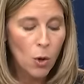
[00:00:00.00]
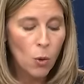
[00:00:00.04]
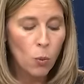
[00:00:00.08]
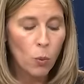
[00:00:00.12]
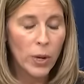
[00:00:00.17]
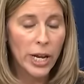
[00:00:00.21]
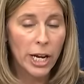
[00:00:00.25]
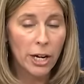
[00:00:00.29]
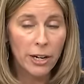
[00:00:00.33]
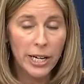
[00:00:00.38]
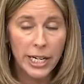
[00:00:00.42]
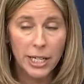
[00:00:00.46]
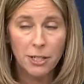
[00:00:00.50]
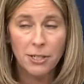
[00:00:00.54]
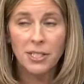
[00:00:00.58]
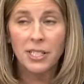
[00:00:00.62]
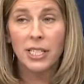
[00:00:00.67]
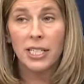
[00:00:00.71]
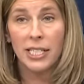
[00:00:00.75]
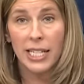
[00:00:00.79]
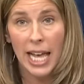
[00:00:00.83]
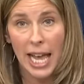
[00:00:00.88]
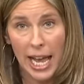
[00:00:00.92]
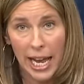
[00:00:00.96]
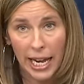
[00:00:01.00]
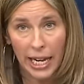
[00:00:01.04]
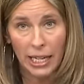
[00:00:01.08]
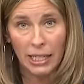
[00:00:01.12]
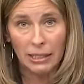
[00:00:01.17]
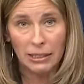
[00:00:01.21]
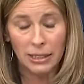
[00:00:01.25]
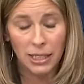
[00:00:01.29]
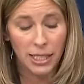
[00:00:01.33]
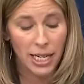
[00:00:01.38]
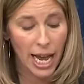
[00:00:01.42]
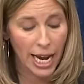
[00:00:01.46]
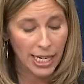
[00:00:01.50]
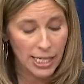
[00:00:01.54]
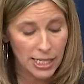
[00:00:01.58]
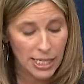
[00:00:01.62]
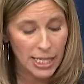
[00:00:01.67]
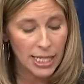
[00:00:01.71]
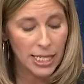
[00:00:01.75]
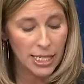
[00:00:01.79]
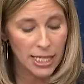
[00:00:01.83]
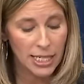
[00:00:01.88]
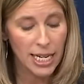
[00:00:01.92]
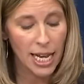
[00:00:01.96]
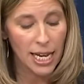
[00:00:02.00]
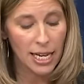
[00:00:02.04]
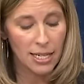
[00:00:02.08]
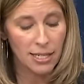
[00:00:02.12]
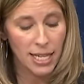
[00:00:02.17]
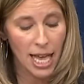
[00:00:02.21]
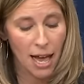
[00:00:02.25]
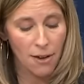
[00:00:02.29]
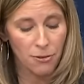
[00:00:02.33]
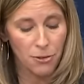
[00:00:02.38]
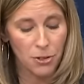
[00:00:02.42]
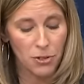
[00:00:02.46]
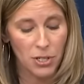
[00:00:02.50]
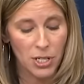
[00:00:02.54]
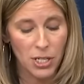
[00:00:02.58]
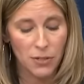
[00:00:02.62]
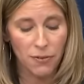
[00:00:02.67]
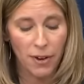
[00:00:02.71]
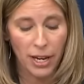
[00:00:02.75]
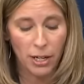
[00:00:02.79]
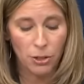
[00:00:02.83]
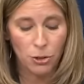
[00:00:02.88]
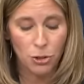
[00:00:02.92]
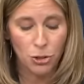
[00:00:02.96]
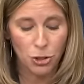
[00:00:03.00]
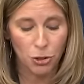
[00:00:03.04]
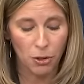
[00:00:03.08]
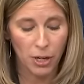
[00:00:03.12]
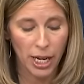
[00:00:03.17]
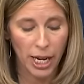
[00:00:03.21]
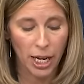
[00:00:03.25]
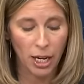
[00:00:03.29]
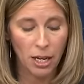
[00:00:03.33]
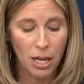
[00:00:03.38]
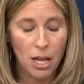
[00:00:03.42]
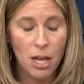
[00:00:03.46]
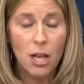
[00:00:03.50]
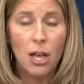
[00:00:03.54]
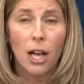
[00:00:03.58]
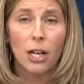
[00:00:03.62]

We are here today, nineteen days after this fatal shooting,